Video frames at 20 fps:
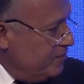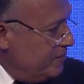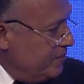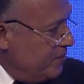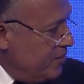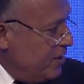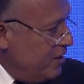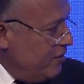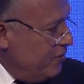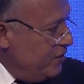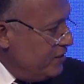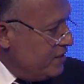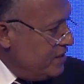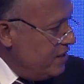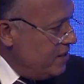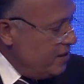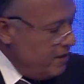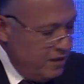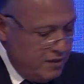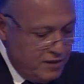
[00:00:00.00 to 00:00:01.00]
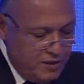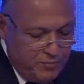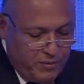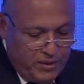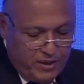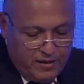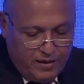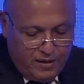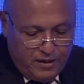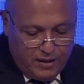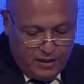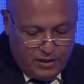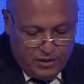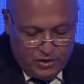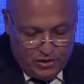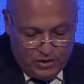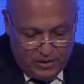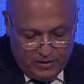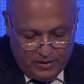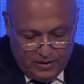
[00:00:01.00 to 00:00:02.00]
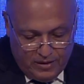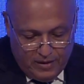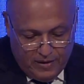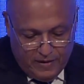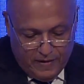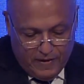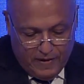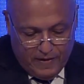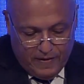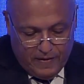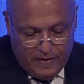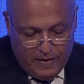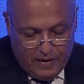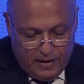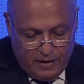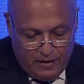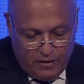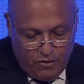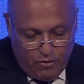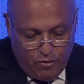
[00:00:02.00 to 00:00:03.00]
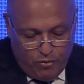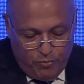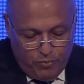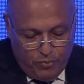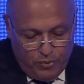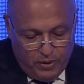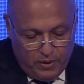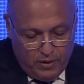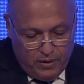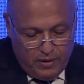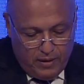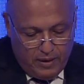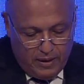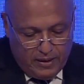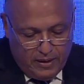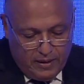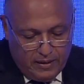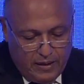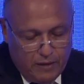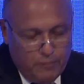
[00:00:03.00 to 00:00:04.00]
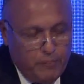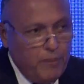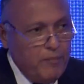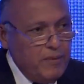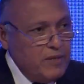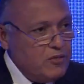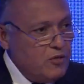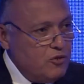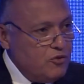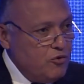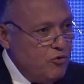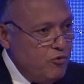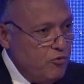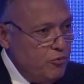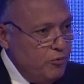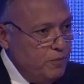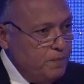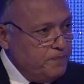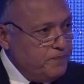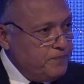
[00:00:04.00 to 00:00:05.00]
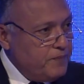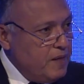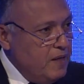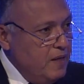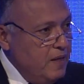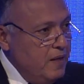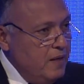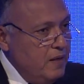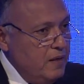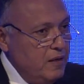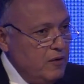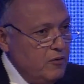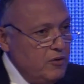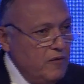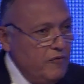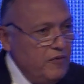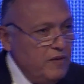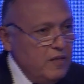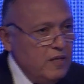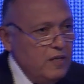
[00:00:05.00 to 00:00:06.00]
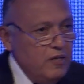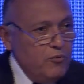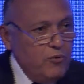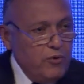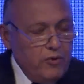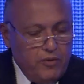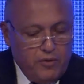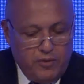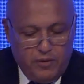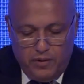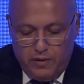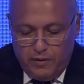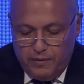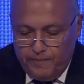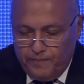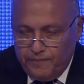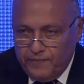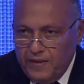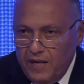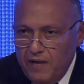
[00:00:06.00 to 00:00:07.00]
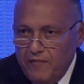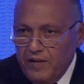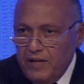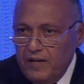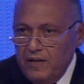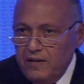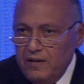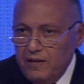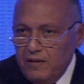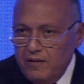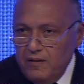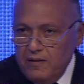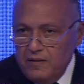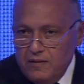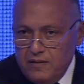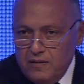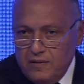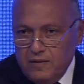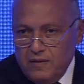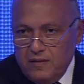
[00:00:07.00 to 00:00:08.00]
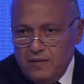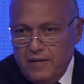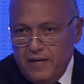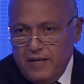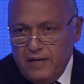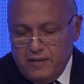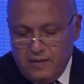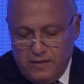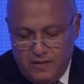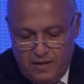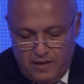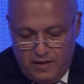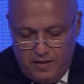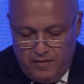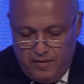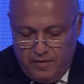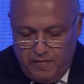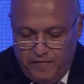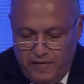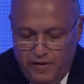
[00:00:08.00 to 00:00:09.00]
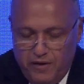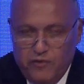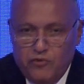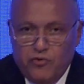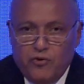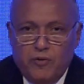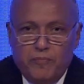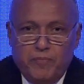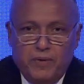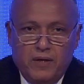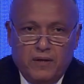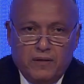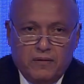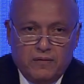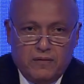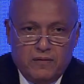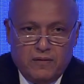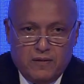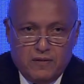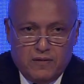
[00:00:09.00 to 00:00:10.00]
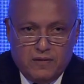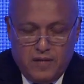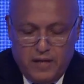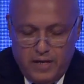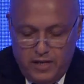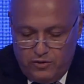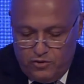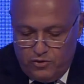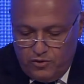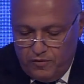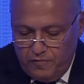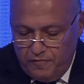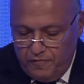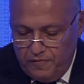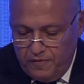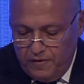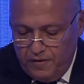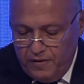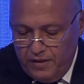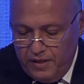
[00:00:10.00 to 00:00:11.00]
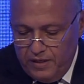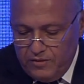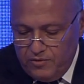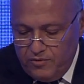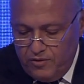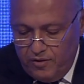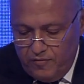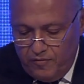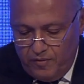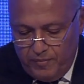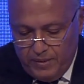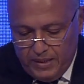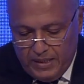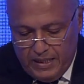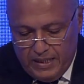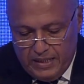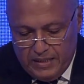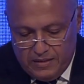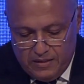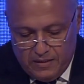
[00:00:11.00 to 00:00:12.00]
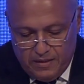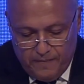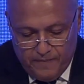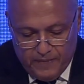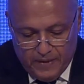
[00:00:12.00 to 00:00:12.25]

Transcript: relevance here, I'll speak in English, and I hope I can get my message through. Now, definitely, we're navigating these days a very turbulent stage of the history of the Middle East,